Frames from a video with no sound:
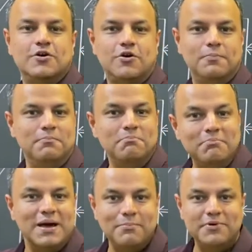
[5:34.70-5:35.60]

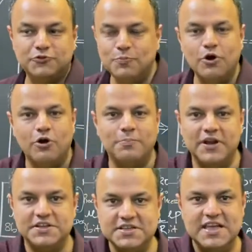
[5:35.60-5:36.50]
small
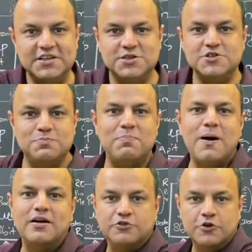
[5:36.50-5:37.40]
operations, 8 such
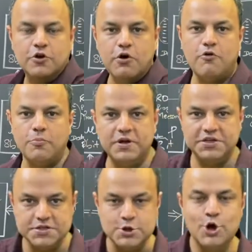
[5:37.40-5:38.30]
parts of
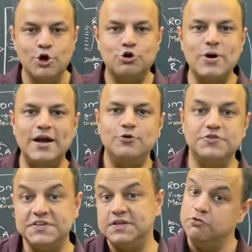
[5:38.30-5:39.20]
operations to add to
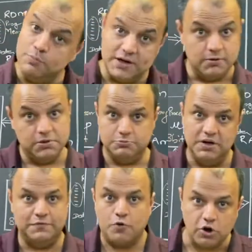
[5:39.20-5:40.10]
64-bit numbers.
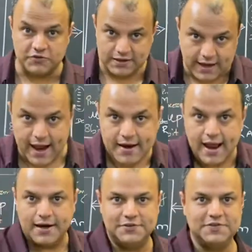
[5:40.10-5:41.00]
But of course, it can
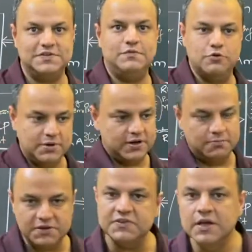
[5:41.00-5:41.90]
add 64-bit
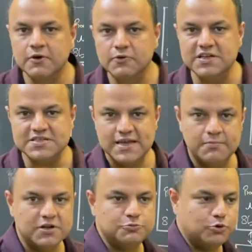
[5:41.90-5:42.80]
numbers. It will just
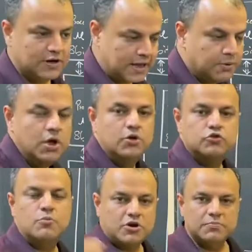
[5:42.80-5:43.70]
take much more time.
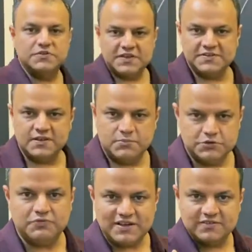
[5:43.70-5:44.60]
So modern processors are
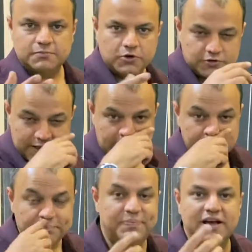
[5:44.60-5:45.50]
much faster because they
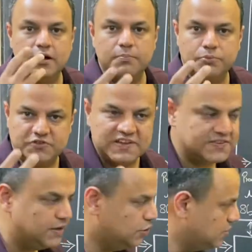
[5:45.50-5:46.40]
have bigger
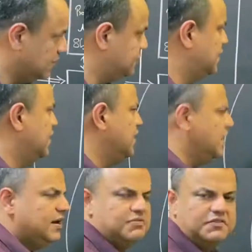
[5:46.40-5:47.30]
processing units.
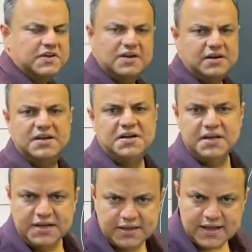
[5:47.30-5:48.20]
8051 didn't
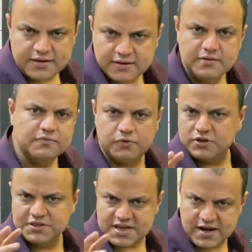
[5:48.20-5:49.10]
need that.
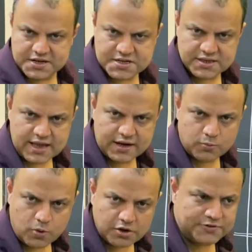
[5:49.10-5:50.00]
For the generation that it
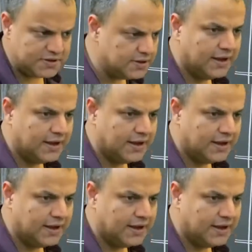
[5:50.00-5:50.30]
was in,